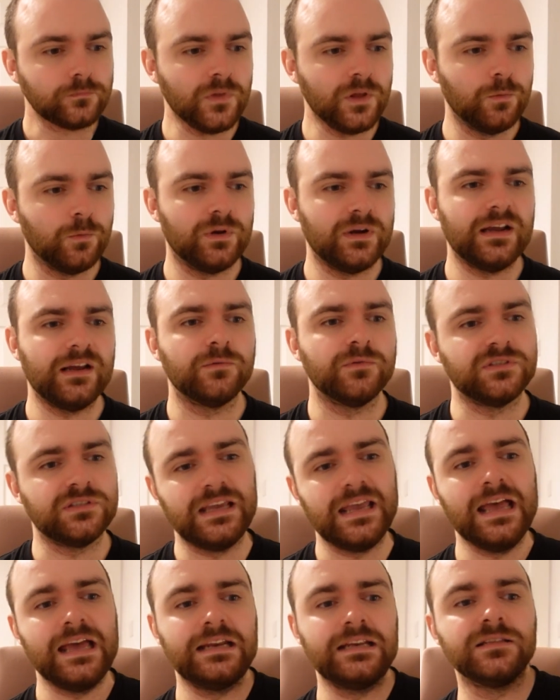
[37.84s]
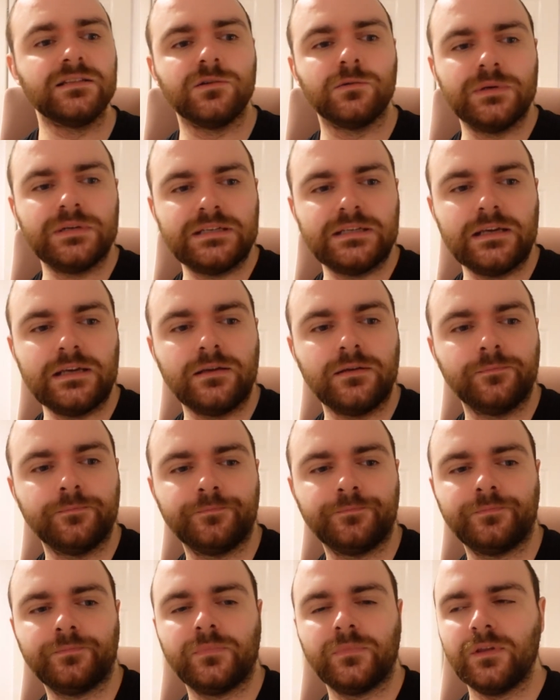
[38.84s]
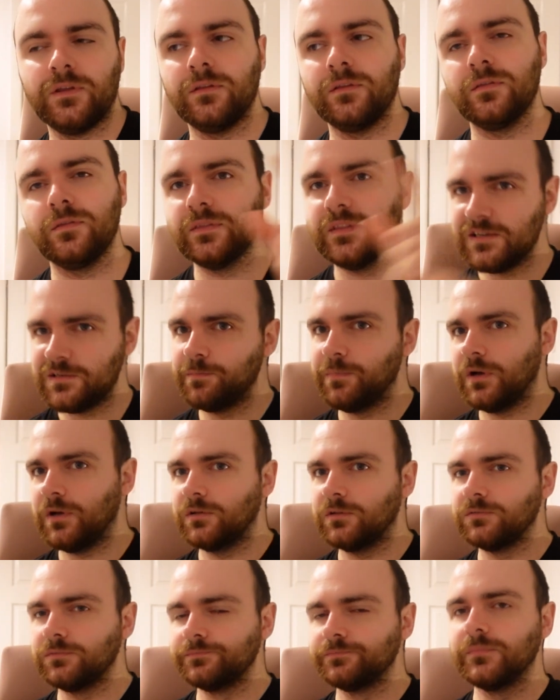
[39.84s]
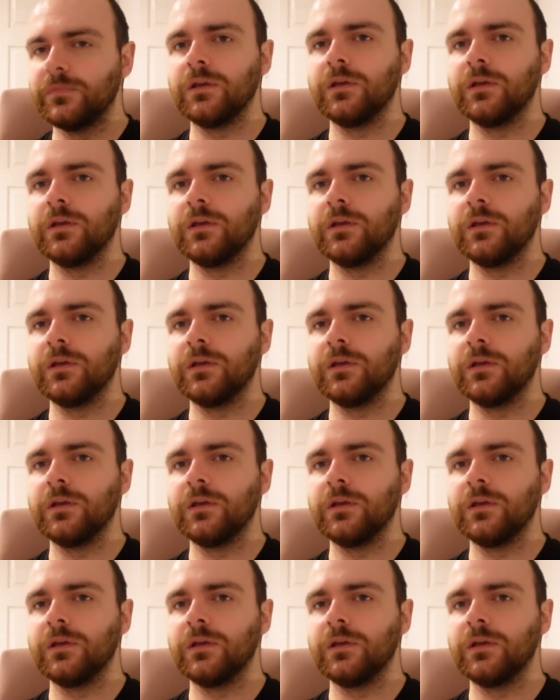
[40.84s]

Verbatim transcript: when I was getting into whiskey, this bottle